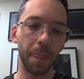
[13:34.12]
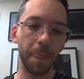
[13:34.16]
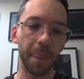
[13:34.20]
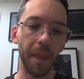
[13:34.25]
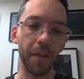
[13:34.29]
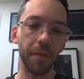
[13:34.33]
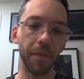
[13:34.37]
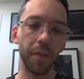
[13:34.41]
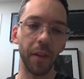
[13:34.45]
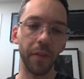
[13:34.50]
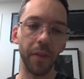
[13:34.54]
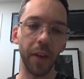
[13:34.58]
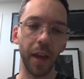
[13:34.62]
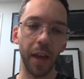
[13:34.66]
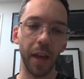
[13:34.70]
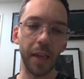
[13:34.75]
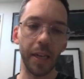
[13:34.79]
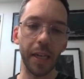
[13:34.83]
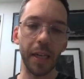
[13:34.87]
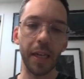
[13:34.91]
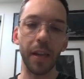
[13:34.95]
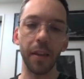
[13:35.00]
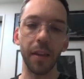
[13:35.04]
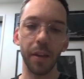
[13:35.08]
They've never
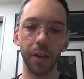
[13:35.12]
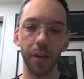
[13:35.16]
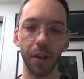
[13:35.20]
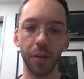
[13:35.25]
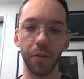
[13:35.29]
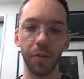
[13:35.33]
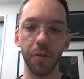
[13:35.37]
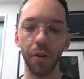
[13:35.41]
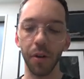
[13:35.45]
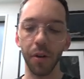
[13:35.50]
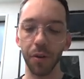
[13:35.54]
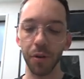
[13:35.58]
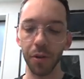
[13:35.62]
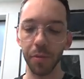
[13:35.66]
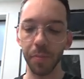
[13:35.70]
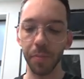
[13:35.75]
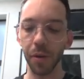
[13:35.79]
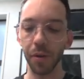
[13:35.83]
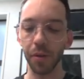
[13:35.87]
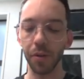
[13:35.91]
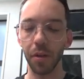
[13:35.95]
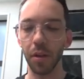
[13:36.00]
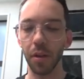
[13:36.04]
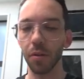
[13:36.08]
had anything necrose
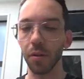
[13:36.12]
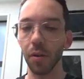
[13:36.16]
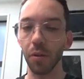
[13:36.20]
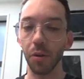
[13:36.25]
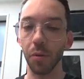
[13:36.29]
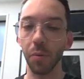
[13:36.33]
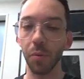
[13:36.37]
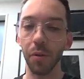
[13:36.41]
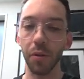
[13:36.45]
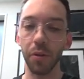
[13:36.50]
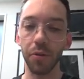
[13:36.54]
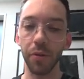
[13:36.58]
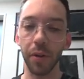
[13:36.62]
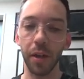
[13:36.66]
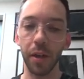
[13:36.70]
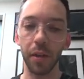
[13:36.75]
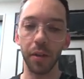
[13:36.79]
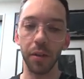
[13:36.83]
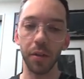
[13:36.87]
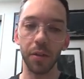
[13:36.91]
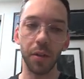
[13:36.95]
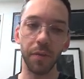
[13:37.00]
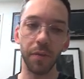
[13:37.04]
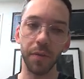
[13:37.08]
because they use local with
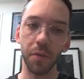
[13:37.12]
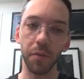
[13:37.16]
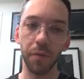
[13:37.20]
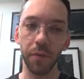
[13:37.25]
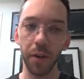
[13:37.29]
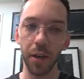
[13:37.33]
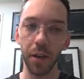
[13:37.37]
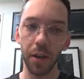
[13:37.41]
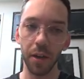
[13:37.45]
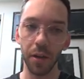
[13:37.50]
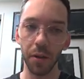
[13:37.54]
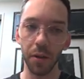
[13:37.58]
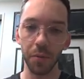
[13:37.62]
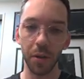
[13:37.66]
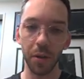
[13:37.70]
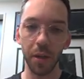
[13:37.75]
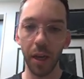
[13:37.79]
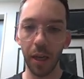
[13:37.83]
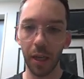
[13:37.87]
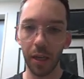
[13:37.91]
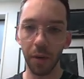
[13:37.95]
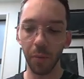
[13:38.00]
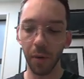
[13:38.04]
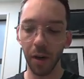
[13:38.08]
adrenaline. So feel free to use it
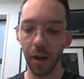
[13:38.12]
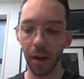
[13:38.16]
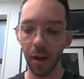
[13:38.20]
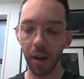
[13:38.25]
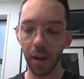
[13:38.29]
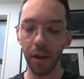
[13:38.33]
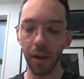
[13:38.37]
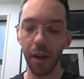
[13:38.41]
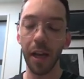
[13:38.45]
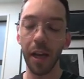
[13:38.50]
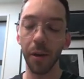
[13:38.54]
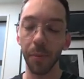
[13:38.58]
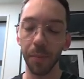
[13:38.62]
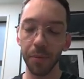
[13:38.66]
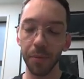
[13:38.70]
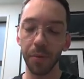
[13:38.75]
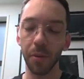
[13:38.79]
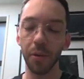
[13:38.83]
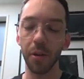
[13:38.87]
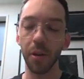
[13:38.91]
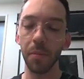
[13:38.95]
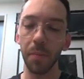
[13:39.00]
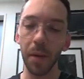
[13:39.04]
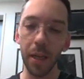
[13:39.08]
anywhere. It helps
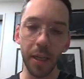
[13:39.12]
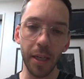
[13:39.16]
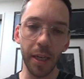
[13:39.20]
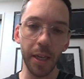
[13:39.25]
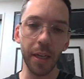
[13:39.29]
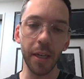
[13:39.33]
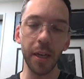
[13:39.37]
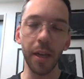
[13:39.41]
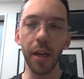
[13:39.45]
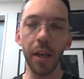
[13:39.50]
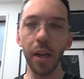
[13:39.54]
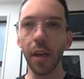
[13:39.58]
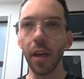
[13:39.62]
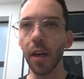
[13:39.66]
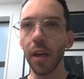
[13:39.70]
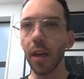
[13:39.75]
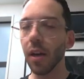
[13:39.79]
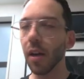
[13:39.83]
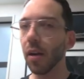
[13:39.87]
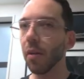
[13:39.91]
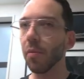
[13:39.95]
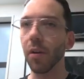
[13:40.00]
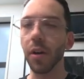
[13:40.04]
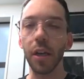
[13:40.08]
with your bleeding.
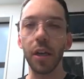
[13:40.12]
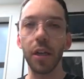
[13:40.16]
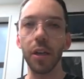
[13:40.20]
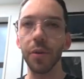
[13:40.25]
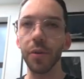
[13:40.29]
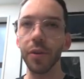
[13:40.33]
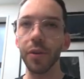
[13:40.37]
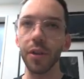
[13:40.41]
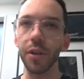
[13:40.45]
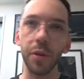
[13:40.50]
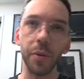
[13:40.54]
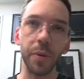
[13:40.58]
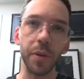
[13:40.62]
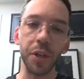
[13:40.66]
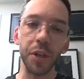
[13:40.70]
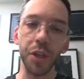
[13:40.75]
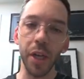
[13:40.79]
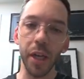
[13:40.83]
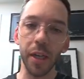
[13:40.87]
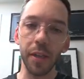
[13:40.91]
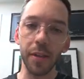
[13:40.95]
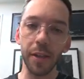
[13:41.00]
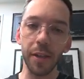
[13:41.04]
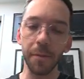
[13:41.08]
What you do is you
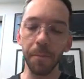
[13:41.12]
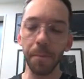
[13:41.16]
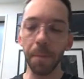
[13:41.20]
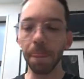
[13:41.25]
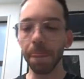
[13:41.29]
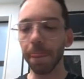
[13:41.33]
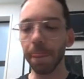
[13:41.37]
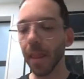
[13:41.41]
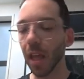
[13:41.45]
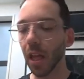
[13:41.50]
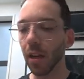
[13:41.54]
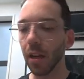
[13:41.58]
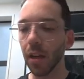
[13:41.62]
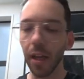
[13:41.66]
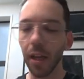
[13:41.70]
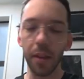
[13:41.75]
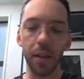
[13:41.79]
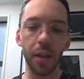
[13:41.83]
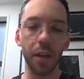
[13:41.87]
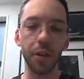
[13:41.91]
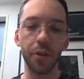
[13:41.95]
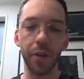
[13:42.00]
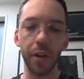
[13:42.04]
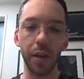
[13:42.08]
inject it, let
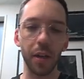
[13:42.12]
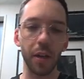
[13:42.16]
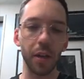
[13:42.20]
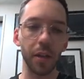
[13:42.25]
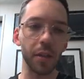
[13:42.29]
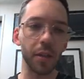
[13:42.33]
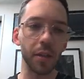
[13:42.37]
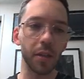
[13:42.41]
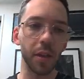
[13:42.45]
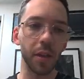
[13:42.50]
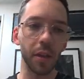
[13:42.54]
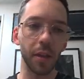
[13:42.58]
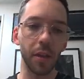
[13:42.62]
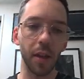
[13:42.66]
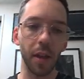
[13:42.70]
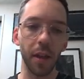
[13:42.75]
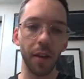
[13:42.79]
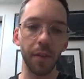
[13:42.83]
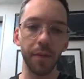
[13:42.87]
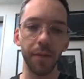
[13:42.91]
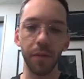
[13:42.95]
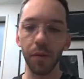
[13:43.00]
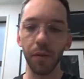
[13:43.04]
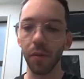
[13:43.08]
the adrenaline sit
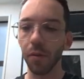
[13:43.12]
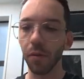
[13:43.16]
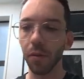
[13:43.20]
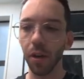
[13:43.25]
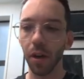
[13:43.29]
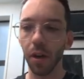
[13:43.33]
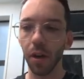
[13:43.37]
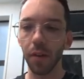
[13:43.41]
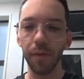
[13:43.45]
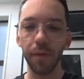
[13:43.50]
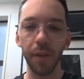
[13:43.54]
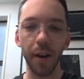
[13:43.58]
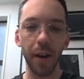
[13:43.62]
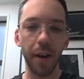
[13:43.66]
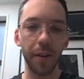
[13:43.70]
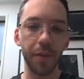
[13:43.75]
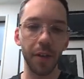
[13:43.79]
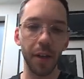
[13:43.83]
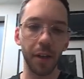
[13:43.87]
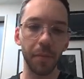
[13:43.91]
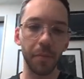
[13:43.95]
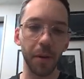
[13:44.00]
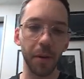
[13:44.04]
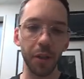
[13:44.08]
there for, you know,
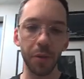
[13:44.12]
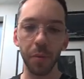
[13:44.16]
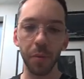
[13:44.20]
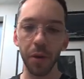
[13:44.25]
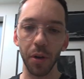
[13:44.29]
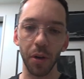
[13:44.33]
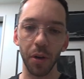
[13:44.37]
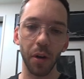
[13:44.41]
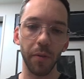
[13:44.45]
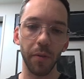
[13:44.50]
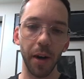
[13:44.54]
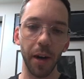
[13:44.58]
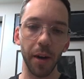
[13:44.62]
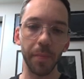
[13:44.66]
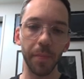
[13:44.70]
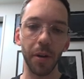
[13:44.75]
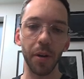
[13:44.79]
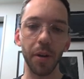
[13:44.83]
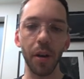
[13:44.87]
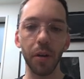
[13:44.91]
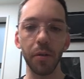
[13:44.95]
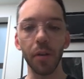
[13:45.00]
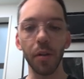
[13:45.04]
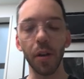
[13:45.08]
5–10 minutes where you go right up
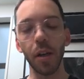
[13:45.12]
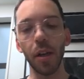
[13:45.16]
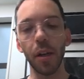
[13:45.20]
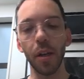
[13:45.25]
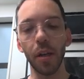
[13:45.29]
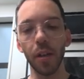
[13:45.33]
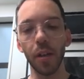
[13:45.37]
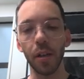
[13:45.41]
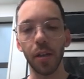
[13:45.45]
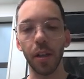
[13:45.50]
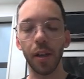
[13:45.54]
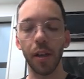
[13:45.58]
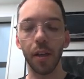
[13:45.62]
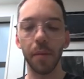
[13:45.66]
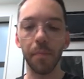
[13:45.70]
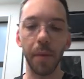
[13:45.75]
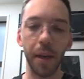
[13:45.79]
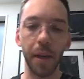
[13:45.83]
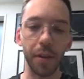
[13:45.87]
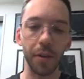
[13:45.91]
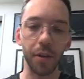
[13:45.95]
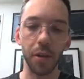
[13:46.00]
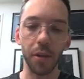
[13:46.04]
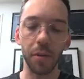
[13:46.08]
your note, and then come
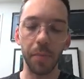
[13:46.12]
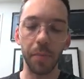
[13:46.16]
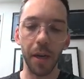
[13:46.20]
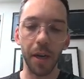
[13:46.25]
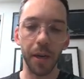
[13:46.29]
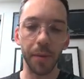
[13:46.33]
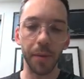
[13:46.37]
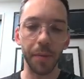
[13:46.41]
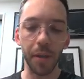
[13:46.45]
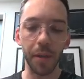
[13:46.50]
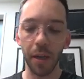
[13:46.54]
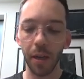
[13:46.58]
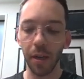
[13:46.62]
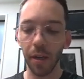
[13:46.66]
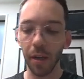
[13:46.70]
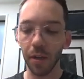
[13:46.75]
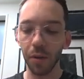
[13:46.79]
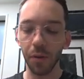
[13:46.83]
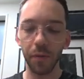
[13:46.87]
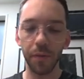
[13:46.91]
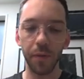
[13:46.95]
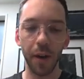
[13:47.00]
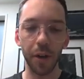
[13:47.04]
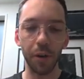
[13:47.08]
back into your biopsy, and
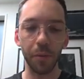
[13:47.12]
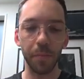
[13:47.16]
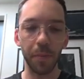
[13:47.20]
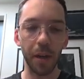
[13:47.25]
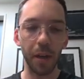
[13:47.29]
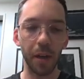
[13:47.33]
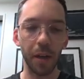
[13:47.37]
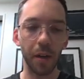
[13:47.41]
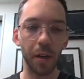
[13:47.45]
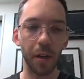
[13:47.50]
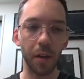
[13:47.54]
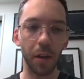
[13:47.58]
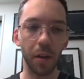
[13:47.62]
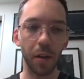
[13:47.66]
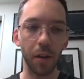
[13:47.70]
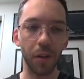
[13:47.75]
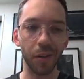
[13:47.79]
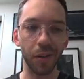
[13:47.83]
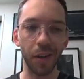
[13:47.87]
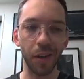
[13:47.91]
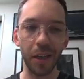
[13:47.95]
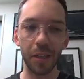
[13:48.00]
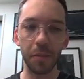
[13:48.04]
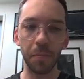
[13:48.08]
you'll find it'll be a
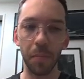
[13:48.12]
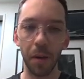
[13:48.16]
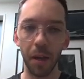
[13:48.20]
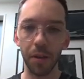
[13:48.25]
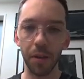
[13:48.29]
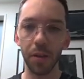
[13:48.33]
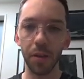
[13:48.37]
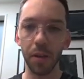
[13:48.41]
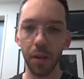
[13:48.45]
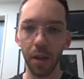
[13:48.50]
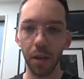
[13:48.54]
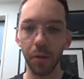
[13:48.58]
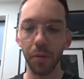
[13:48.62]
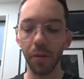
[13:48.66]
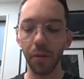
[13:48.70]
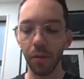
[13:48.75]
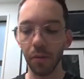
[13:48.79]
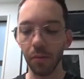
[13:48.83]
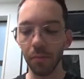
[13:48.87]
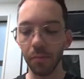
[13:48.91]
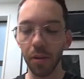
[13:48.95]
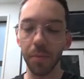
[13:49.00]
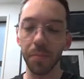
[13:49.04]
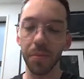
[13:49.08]
lot less blood to deal with.
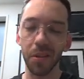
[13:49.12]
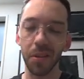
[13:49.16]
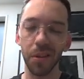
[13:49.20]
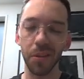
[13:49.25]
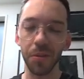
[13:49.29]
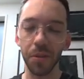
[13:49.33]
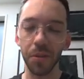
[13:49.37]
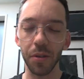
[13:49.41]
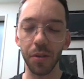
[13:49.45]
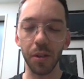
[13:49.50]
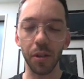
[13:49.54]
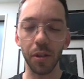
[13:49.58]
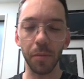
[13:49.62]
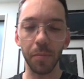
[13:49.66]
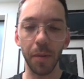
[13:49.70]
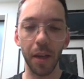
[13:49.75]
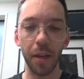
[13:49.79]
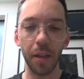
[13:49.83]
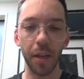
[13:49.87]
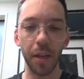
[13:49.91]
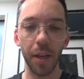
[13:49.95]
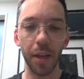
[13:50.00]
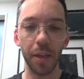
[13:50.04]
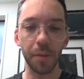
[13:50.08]
Tips and nose is still a
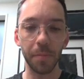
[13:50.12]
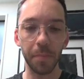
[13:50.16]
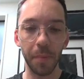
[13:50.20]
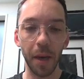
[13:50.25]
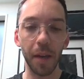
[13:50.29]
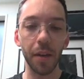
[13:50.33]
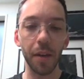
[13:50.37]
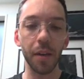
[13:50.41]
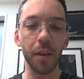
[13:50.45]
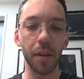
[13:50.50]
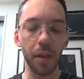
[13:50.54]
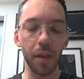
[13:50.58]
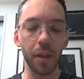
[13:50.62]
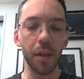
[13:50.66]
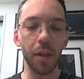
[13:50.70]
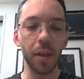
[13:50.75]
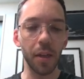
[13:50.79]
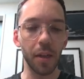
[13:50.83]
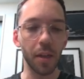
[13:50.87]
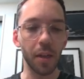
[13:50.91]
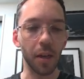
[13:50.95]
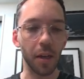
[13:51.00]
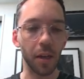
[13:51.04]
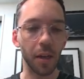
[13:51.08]
pain in the ass, but
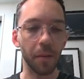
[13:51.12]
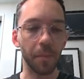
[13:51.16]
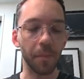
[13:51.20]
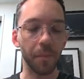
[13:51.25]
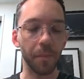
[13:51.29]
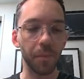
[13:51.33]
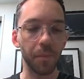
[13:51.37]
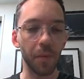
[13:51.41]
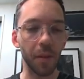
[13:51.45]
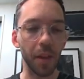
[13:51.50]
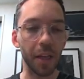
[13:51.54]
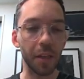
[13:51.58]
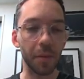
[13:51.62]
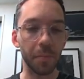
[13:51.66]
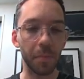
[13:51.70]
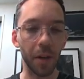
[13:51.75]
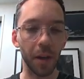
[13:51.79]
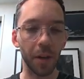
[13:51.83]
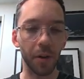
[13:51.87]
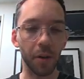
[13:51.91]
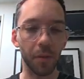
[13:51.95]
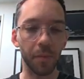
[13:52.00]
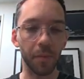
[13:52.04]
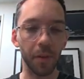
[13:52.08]
less
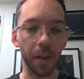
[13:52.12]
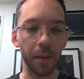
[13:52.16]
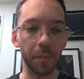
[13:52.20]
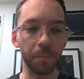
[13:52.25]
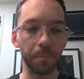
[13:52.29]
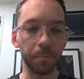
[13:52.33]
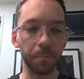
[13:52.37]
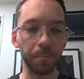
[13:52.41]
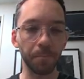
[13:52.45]
blood, hopefully.